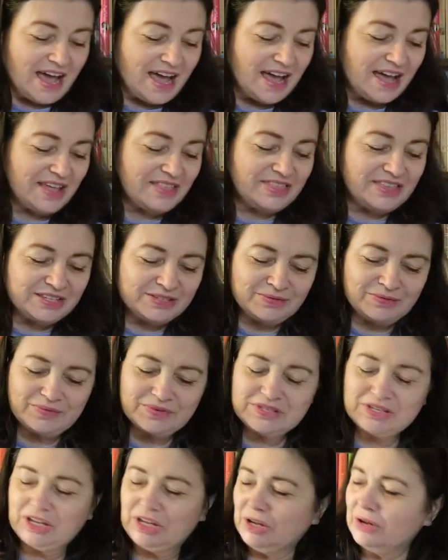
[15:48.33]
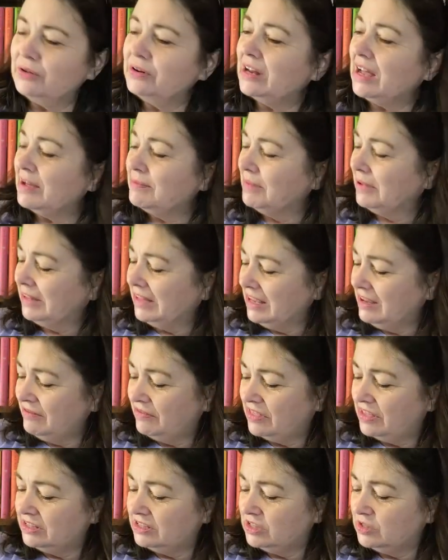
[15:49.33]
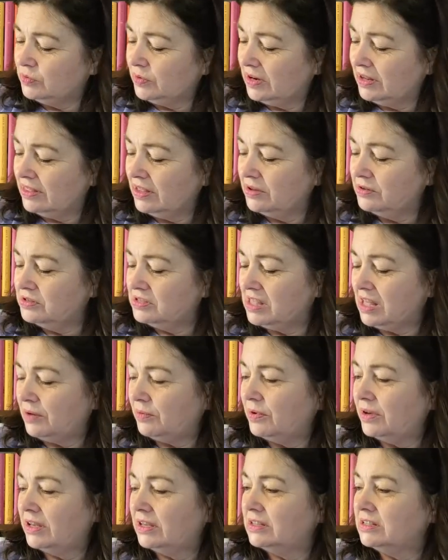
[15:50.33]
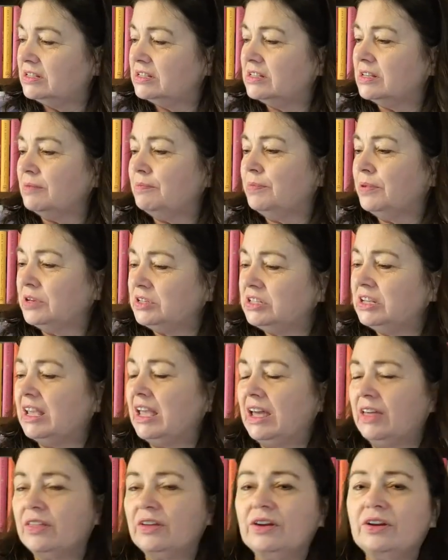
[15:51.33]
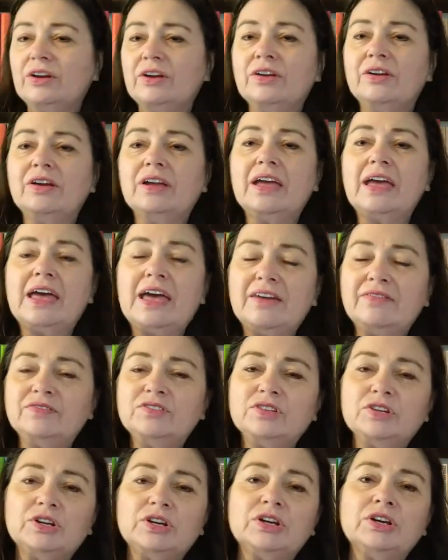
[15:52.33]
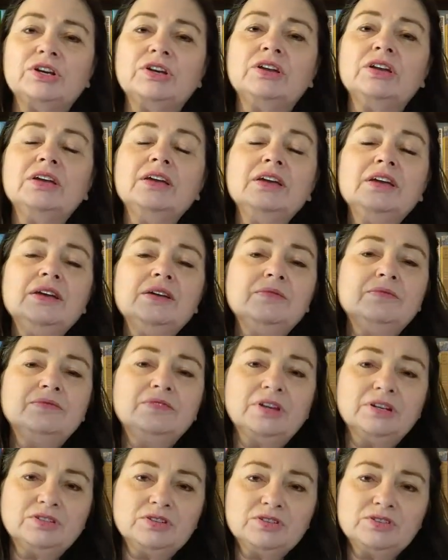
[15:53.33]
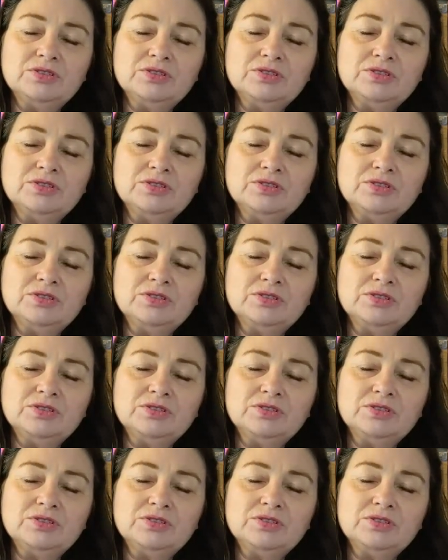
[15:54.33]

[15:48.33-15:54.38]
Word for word: This one was cute. I believe this is one of those that was put together after Dr.